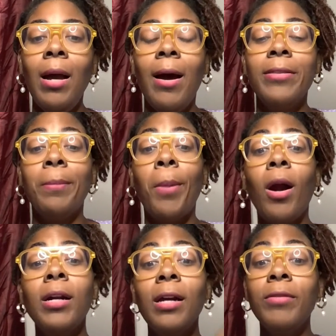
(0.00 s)
the
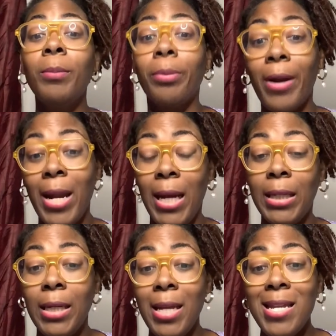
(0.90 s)
part of the
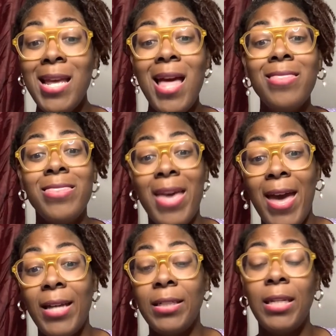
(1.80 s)
brain
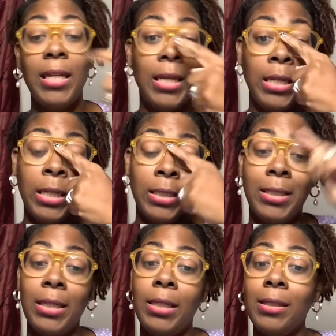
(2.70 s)
that is
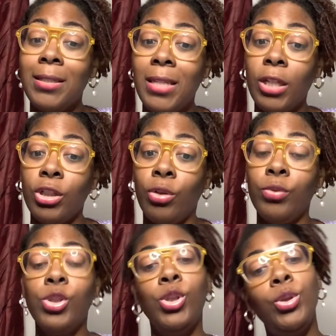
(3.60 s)
sending a signal
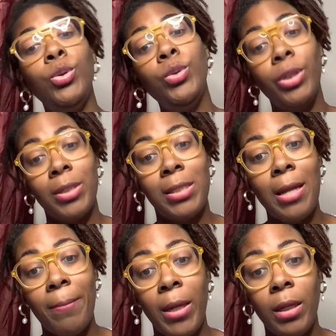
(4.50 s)
to your
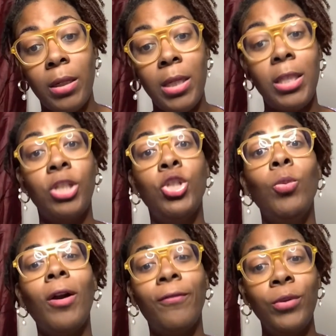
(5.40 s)
stomach that you
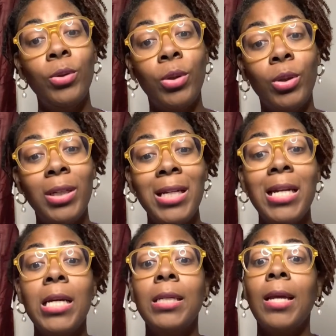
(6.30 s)
are full
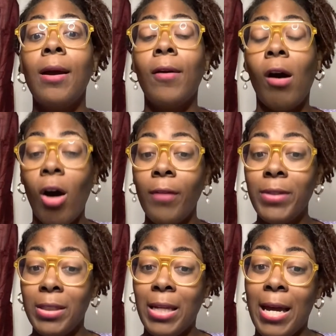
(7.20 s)

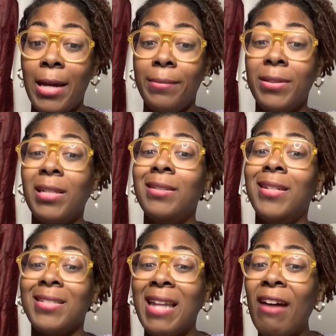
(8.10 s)
oftentimes
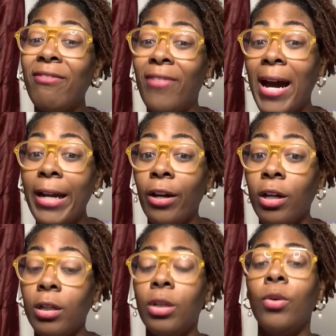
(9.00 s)
does not
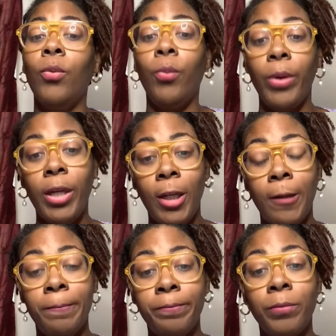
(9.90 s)
fire when